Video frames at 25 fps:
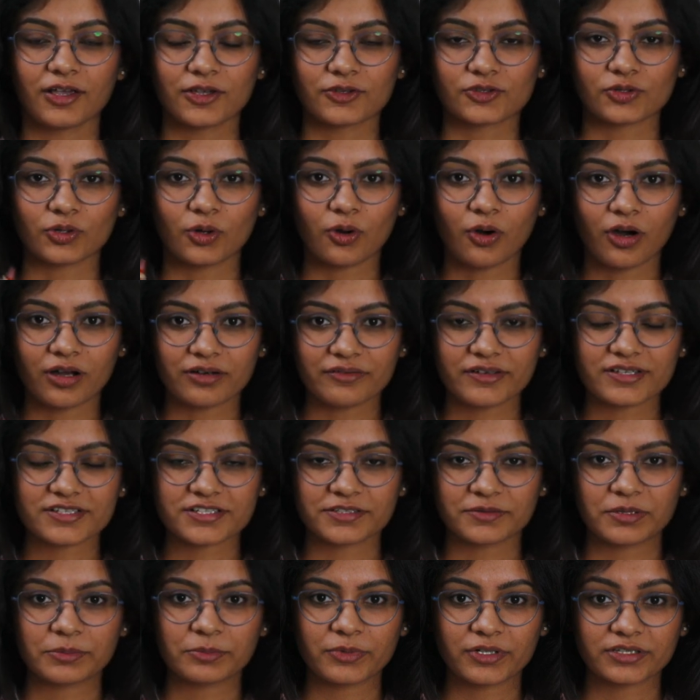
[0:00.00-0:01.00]
So
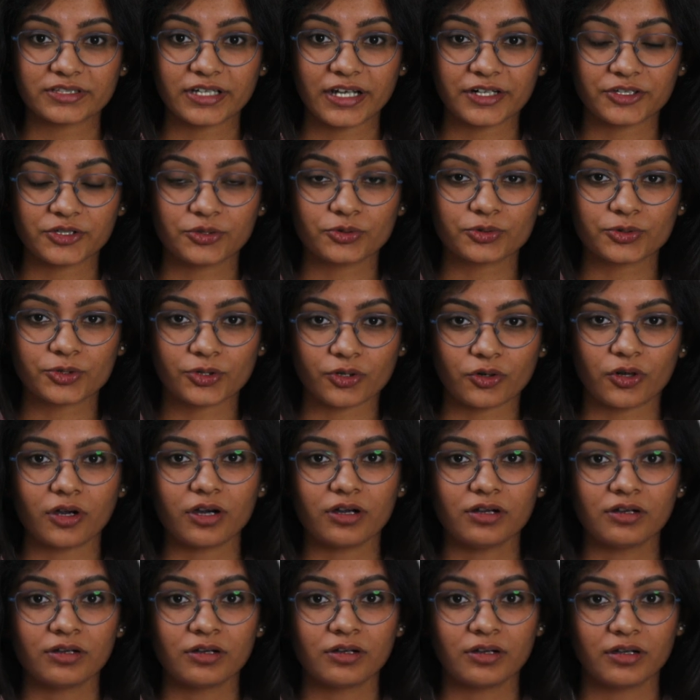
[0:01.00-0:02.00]
always remember that you
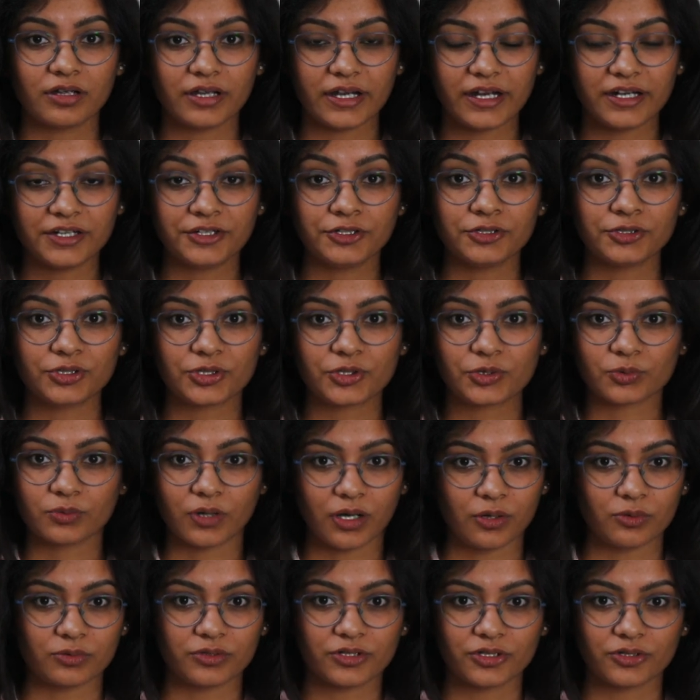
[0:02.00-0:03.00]
draw in to
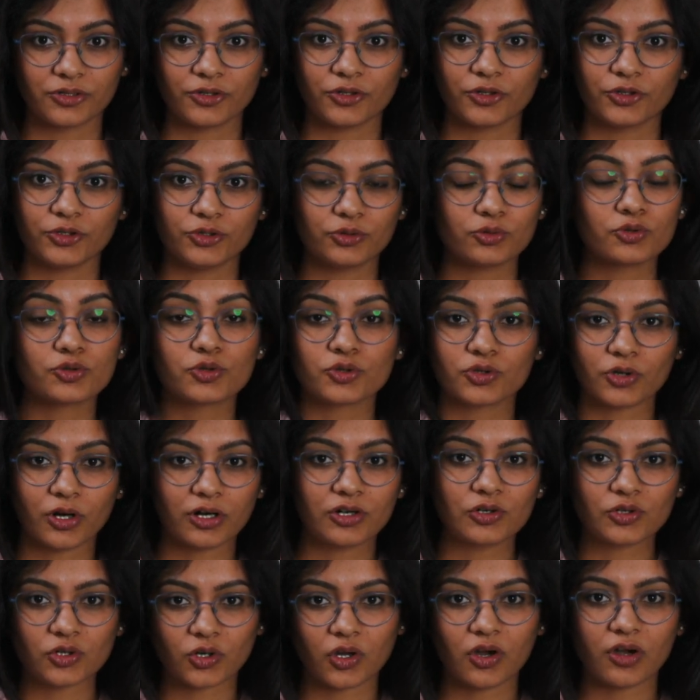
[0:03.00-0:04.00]
out. You do
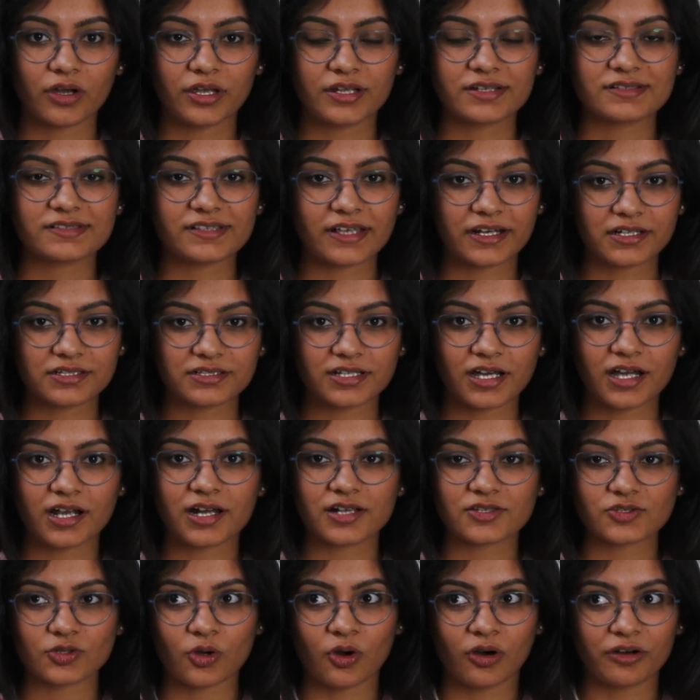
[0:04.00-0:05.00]
not draw in
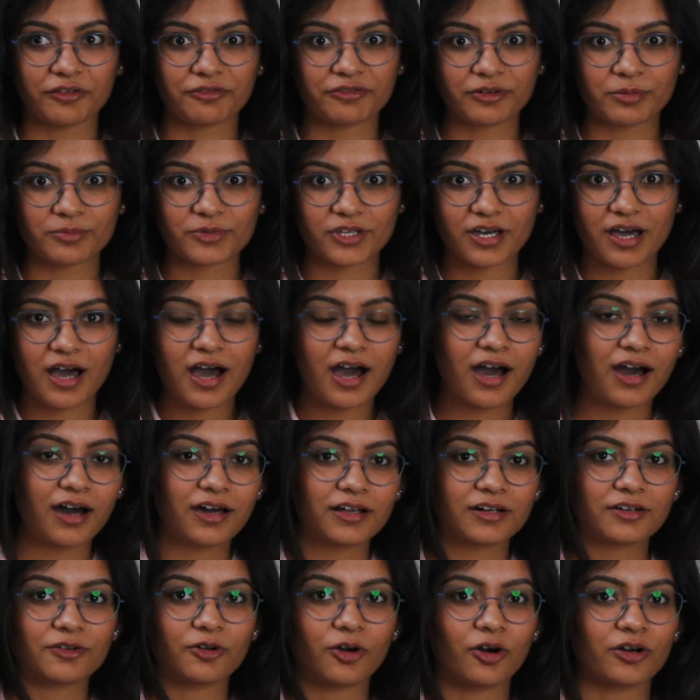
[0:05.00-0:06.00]
sectors or from the
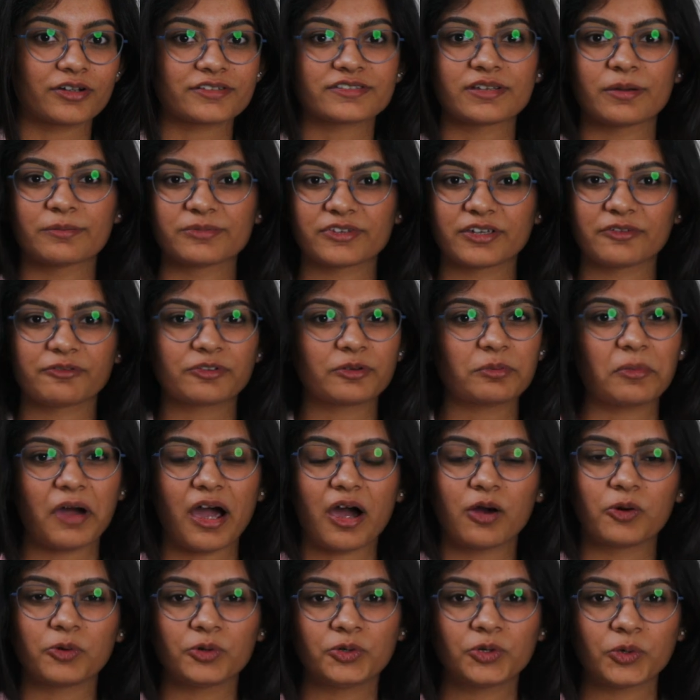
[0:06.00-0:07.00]
arc or something from
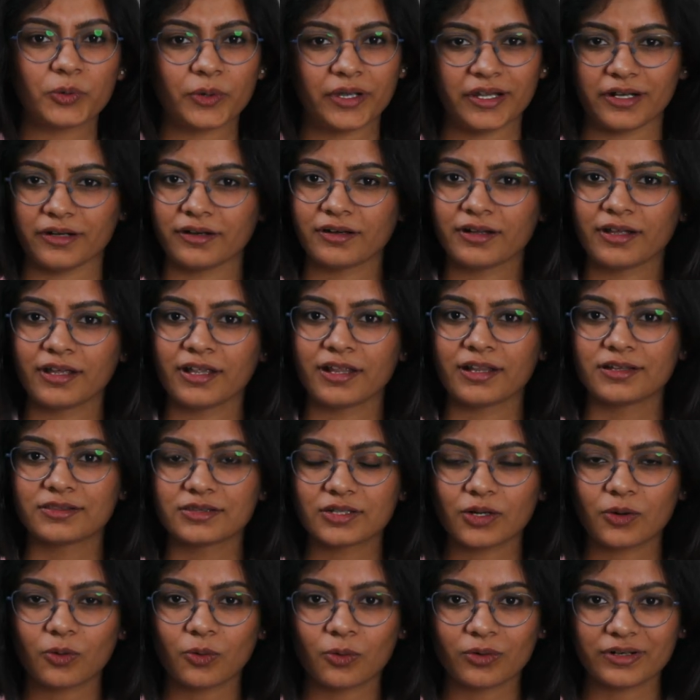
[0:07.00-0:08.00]
out to end.
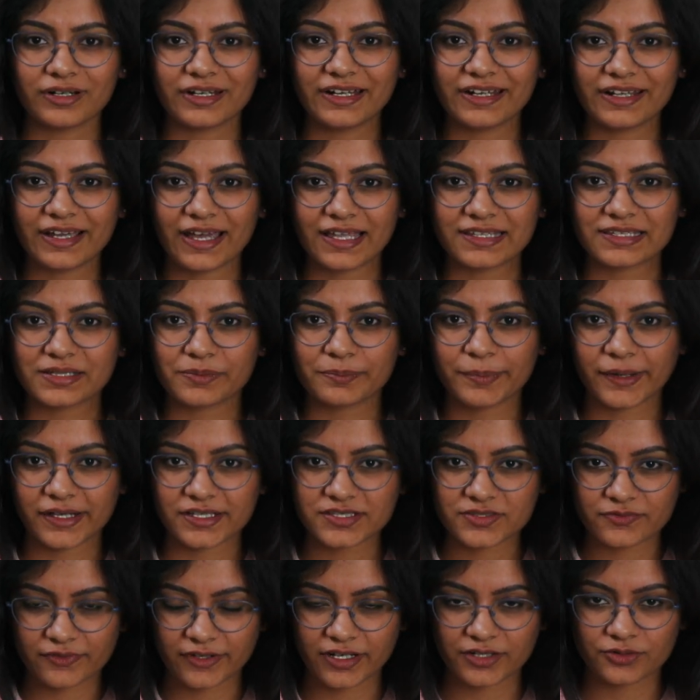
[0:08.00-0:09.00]
The only and the
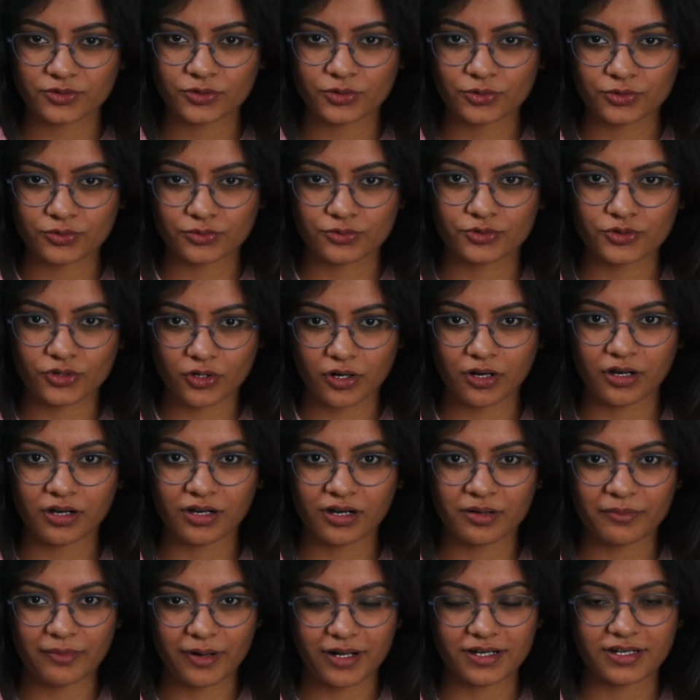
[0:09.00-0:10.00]
best way to draw
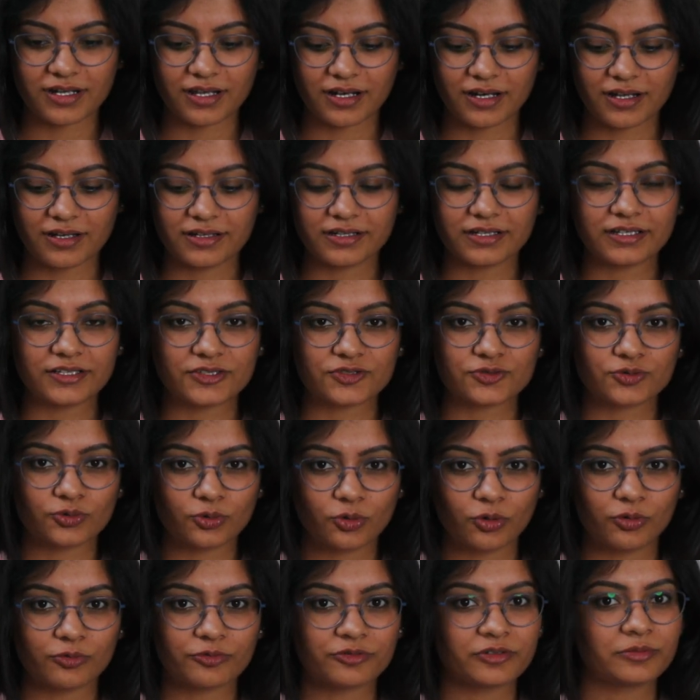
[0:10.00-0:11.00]
a mandala is to
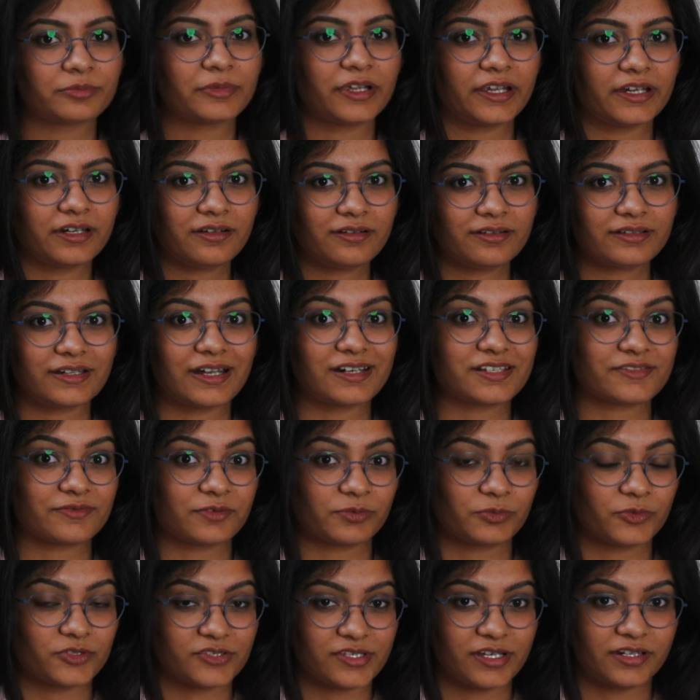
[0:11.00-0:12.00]
go from in, that is
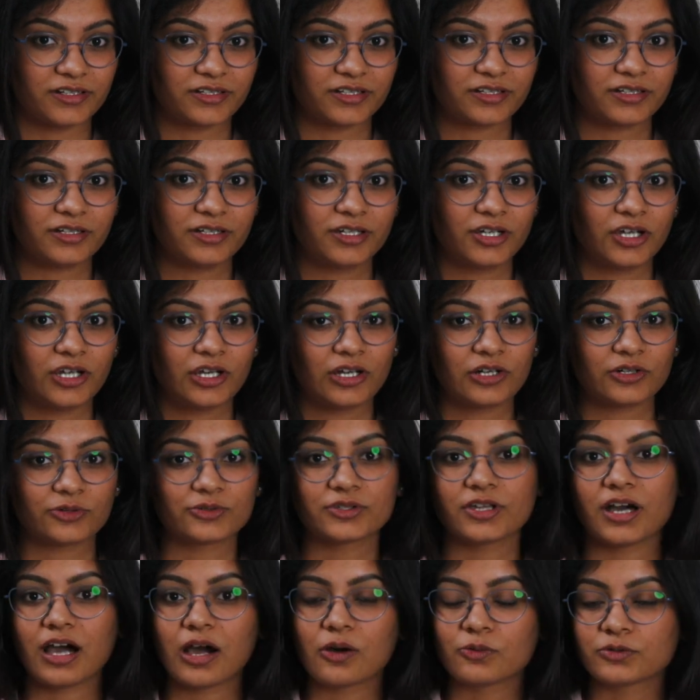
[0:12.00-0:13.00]
from your center,
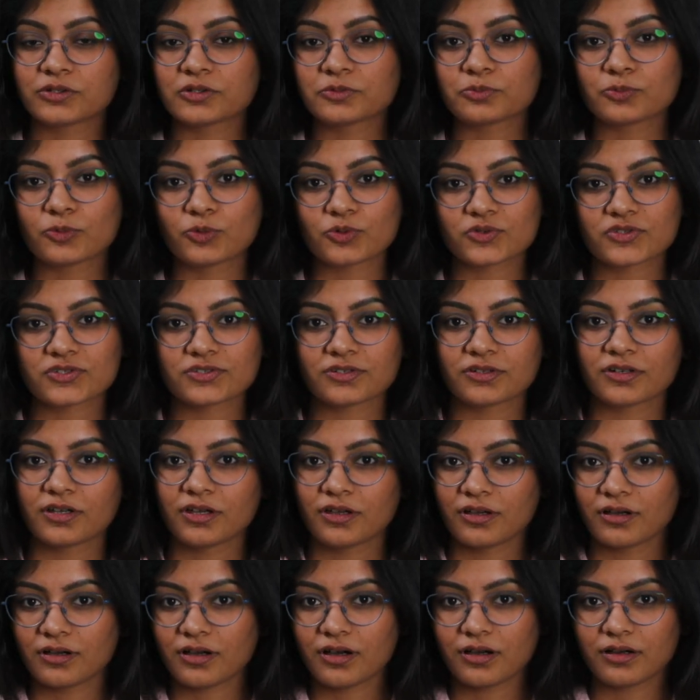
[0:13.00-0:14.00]
to the outermost
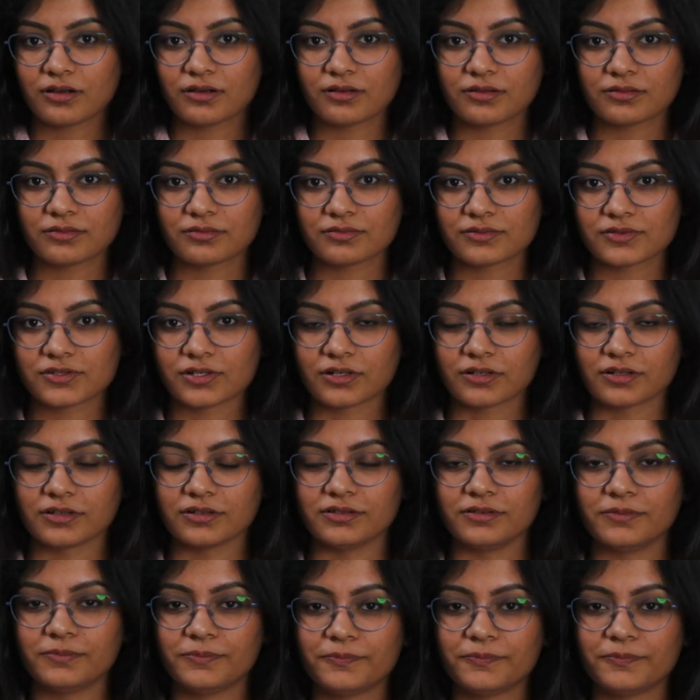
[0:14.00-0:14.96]
circle.